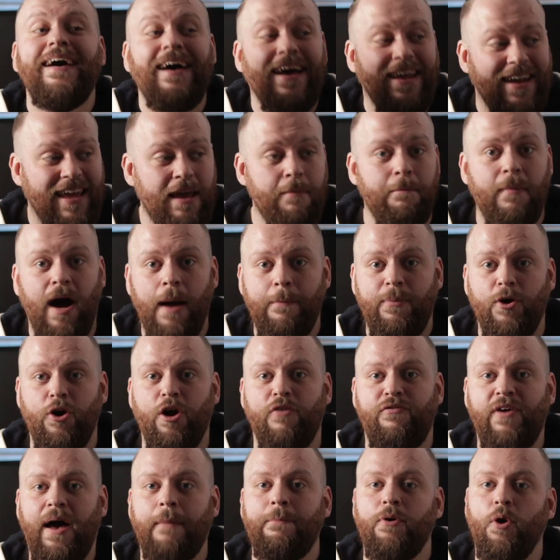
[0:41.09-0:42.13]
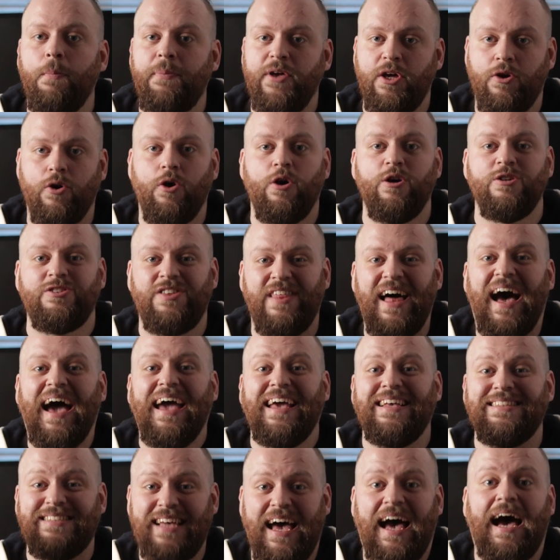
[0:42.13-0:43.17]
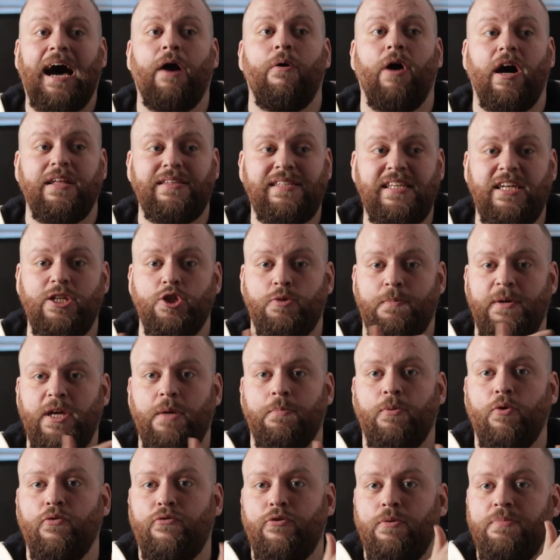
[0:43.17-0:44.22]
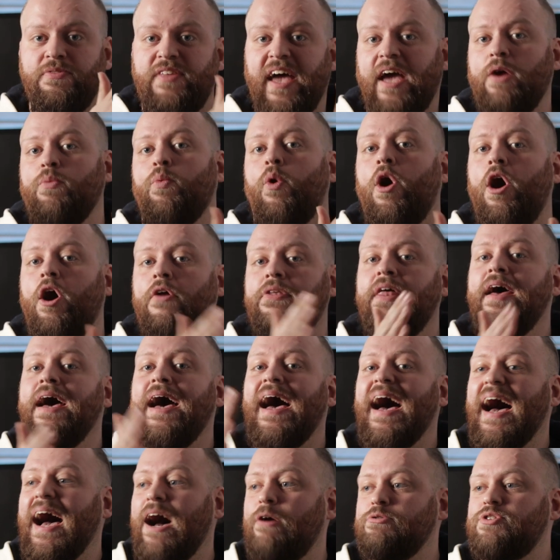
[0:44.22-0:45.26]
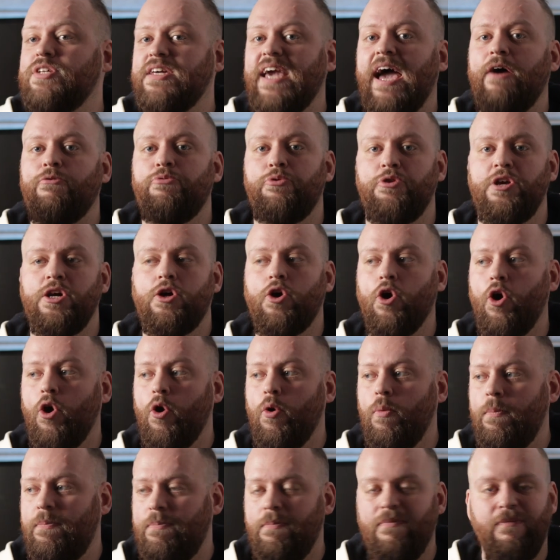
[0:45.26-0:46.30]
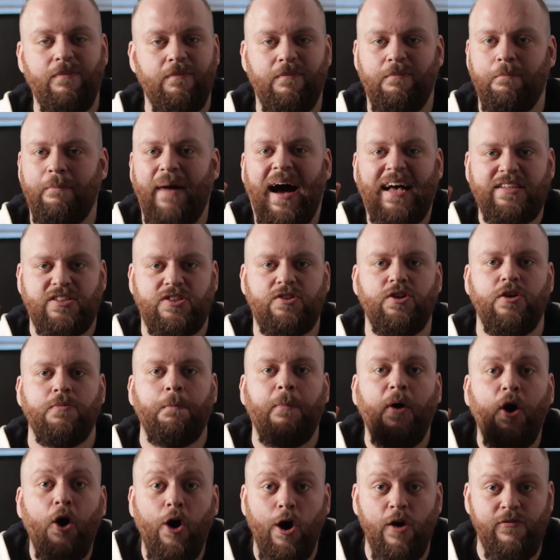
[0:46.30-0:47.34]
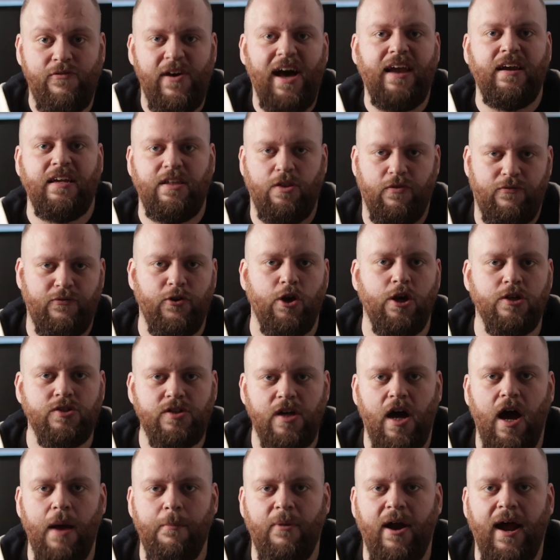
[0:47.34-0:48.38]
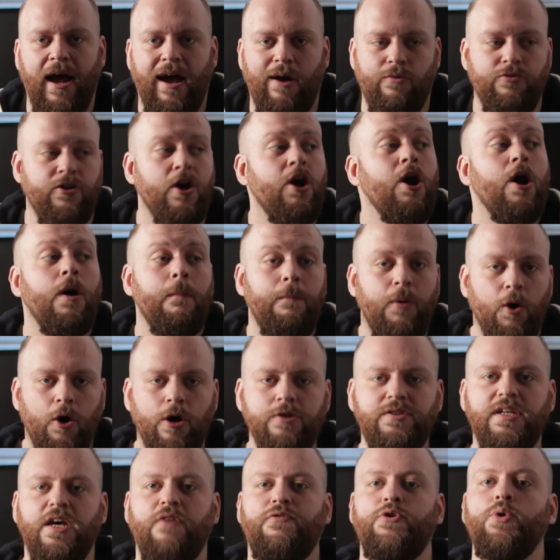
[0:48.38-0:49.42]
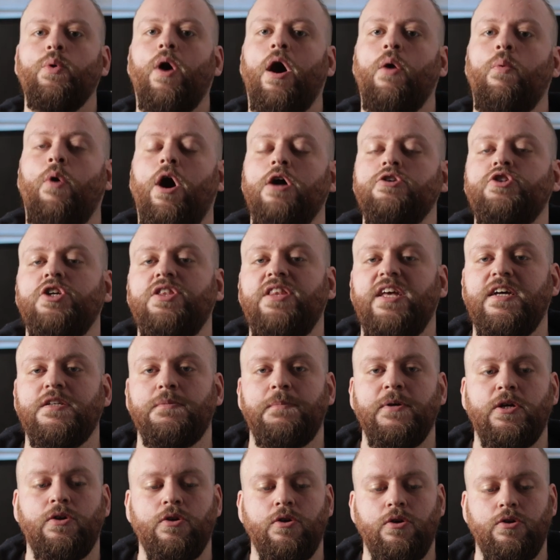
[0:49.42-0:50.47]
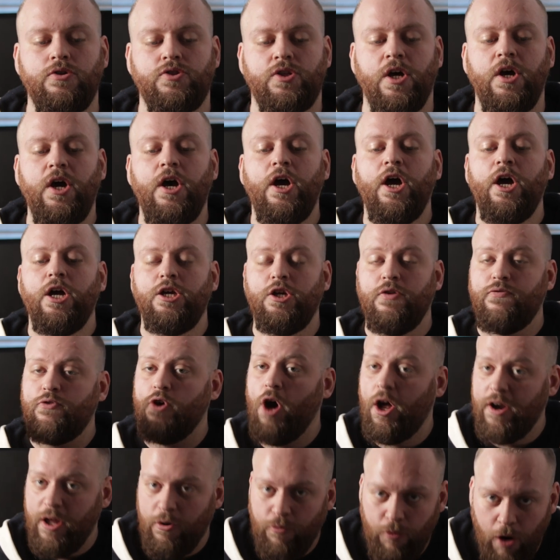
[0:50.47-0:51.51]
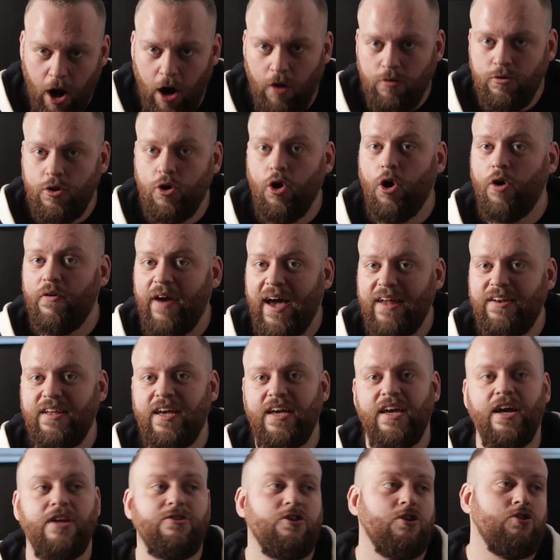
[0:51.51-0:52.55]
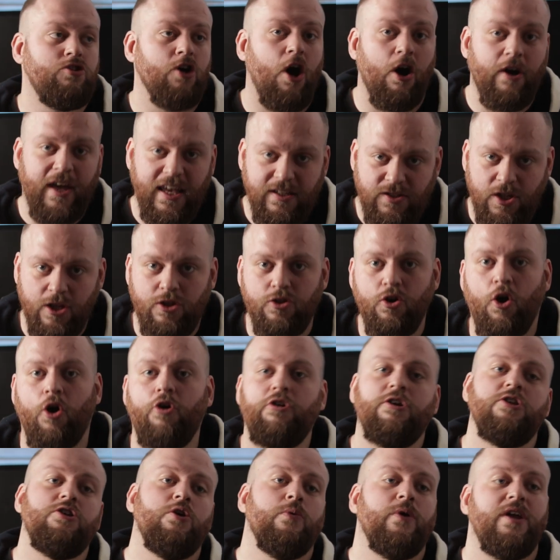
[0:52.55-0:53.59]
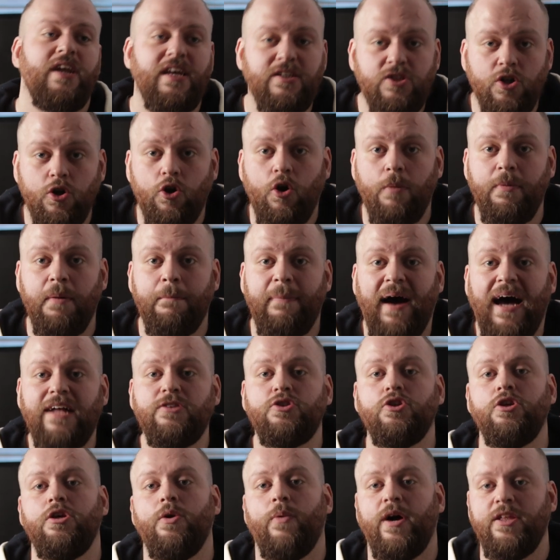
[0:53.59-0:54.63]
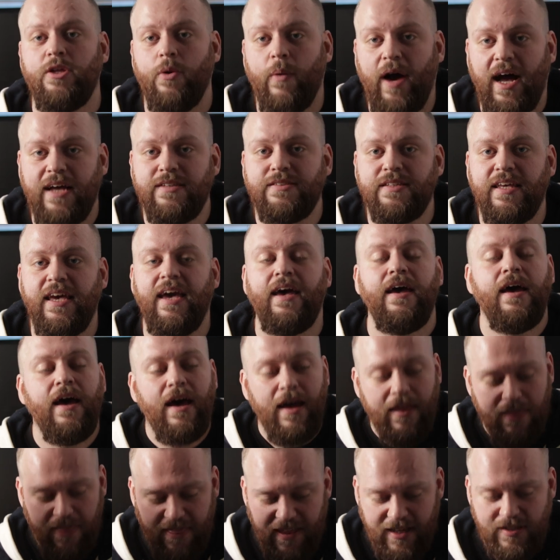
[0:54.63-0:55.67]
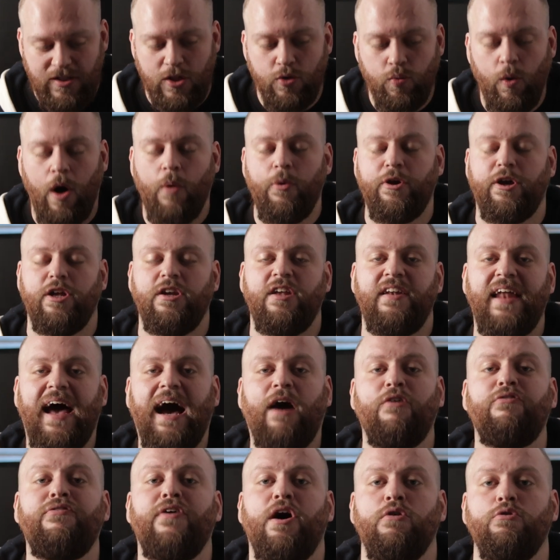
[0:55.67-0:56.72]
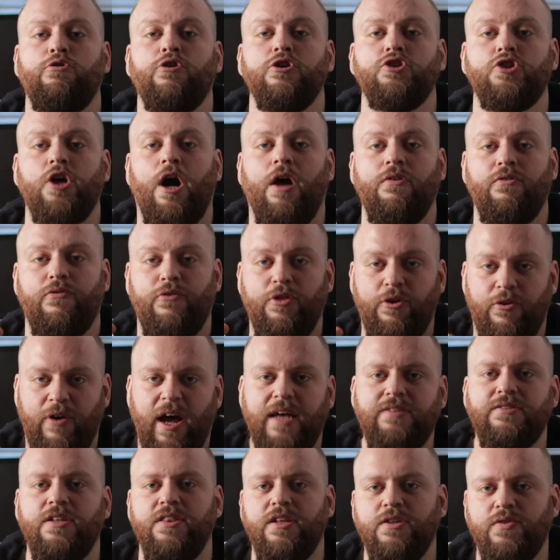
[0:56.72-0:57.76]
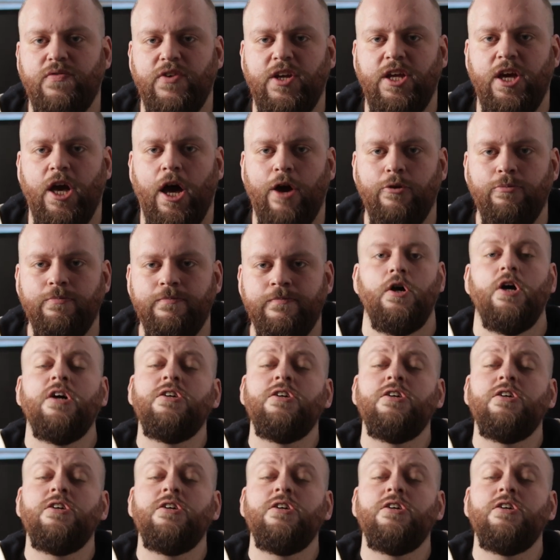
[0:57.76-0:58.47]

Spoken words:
And in my Perfect Puppy course, that is how I teach people from day one how to get recall mastered perfectly the first time round. But if you are watching this because you've got it wrong already and your dog is ignoring you and isn't coming back to you when you ask it, this is what we're going to now focus on for the rest of this video.